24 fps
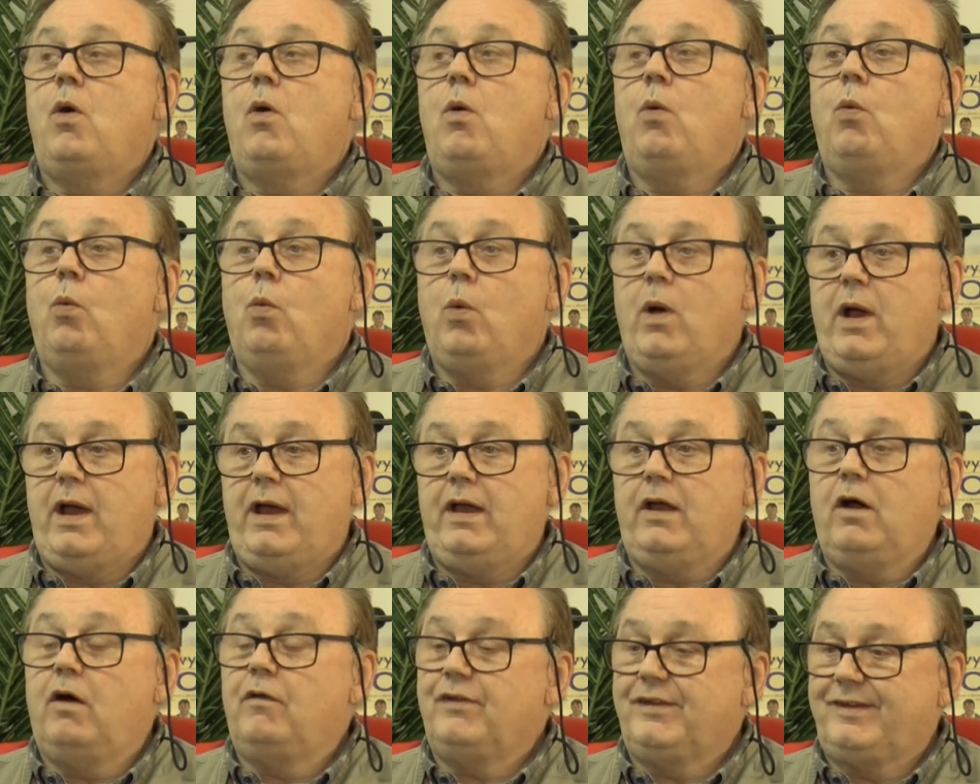
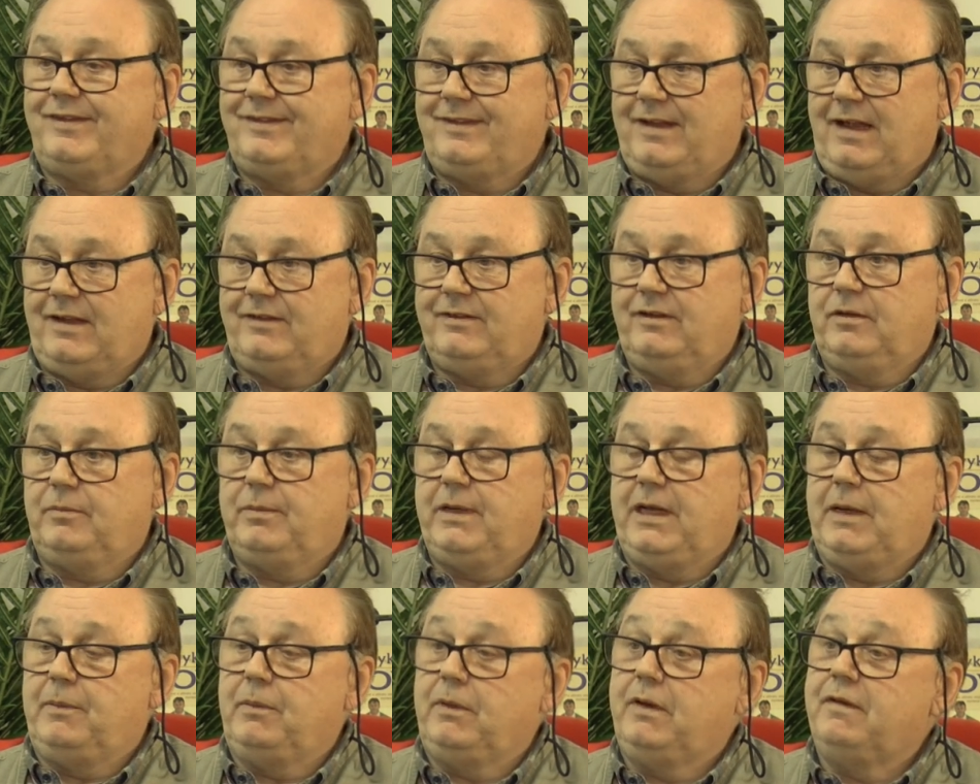way of assessing
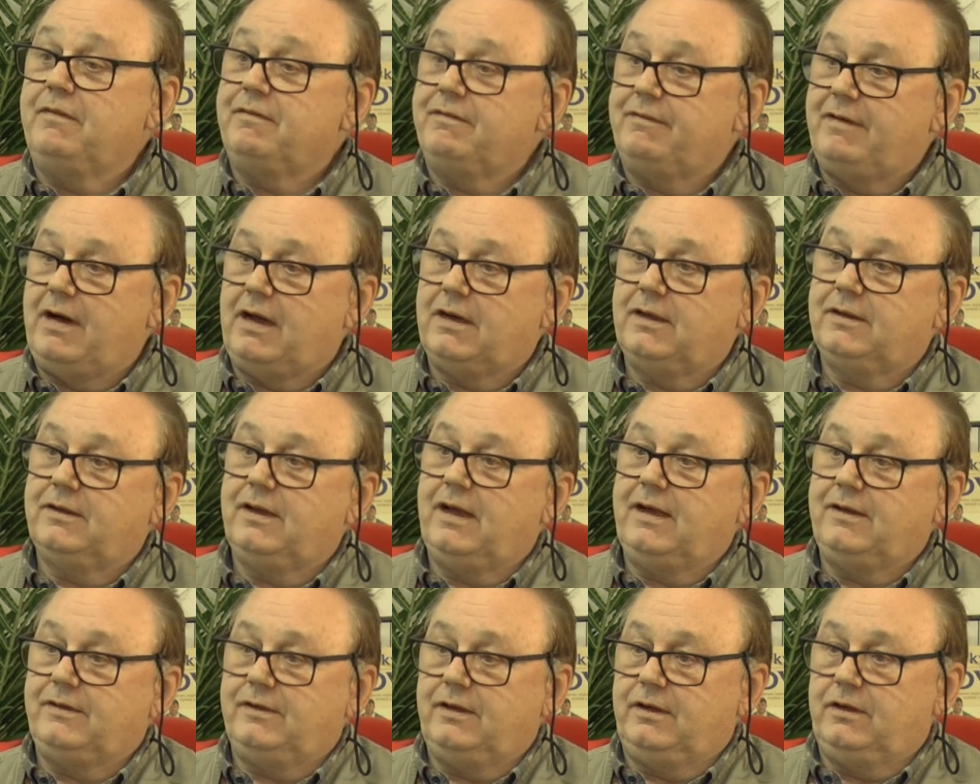people and
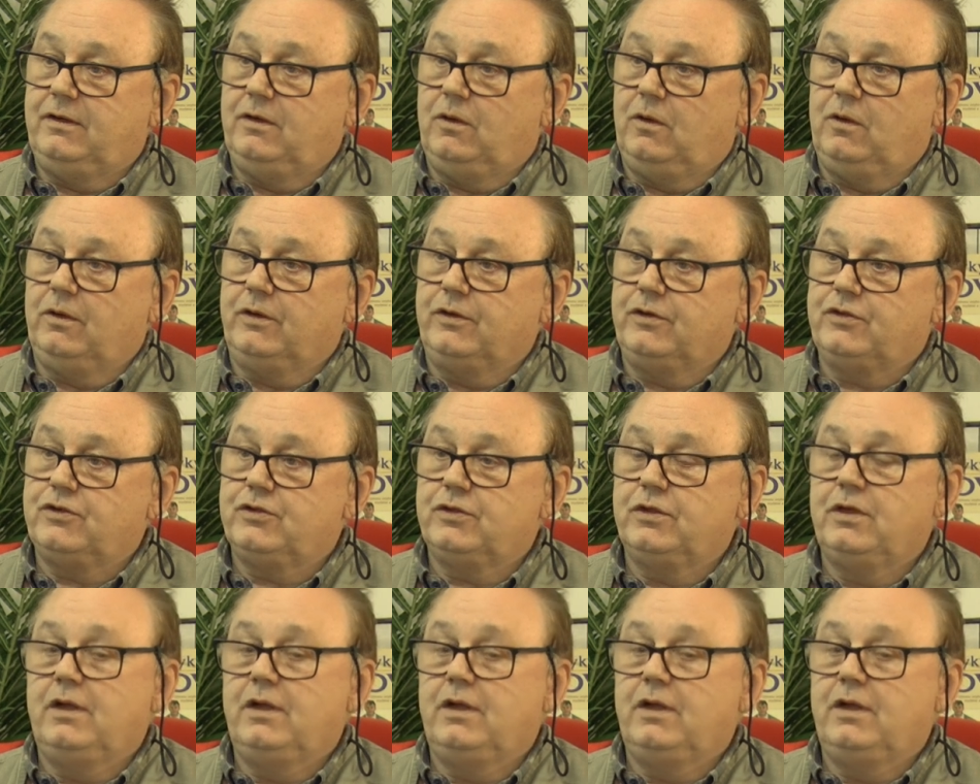validating knowledge.